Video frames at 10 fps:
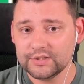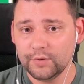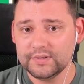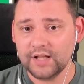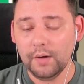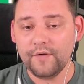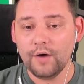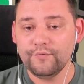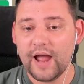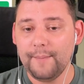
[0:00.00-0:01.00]
So we start with
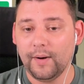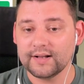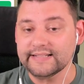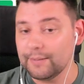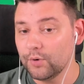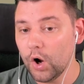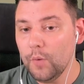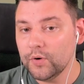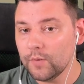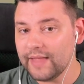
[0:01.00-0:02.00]
our rare box then. We'll
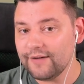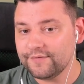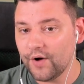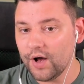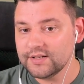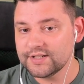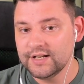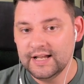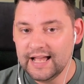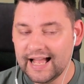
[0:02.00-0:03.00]
open up that first
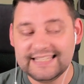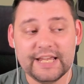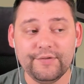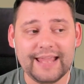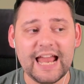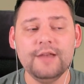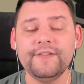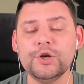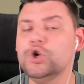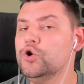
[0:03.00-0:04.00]
and see if we get
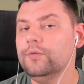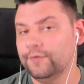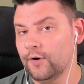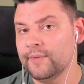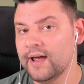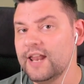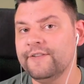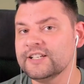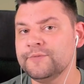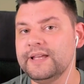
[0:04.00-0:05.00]
anything new from it.
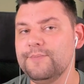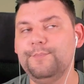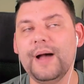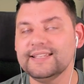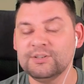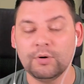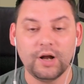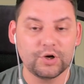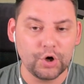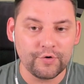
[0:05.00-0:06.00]
Anything that's going to be better
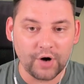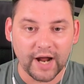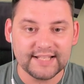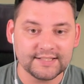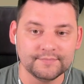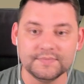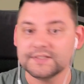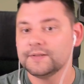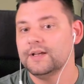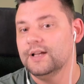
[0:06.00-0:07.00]
than our current
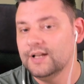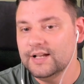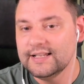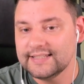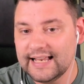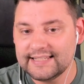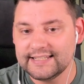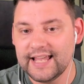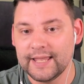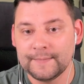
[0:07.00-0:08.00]
items. So let's
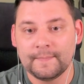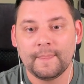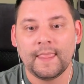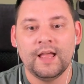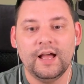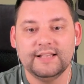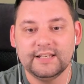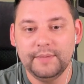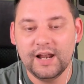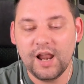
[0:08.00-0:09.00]
see. Is
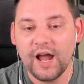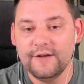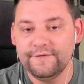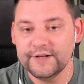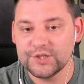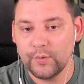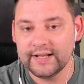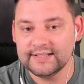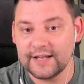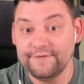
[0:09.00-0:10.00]
it going to be a lionfish
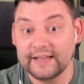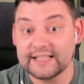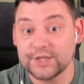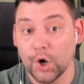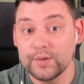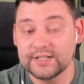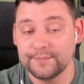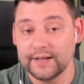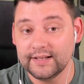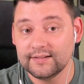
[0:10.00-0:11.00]
wings? I think it's going to
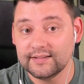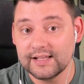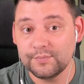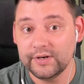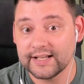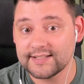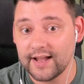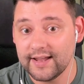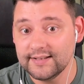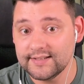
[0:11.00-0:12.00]
be. That's pretty
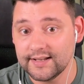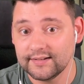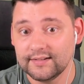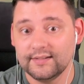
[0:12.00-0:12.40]
exciting, isn't it?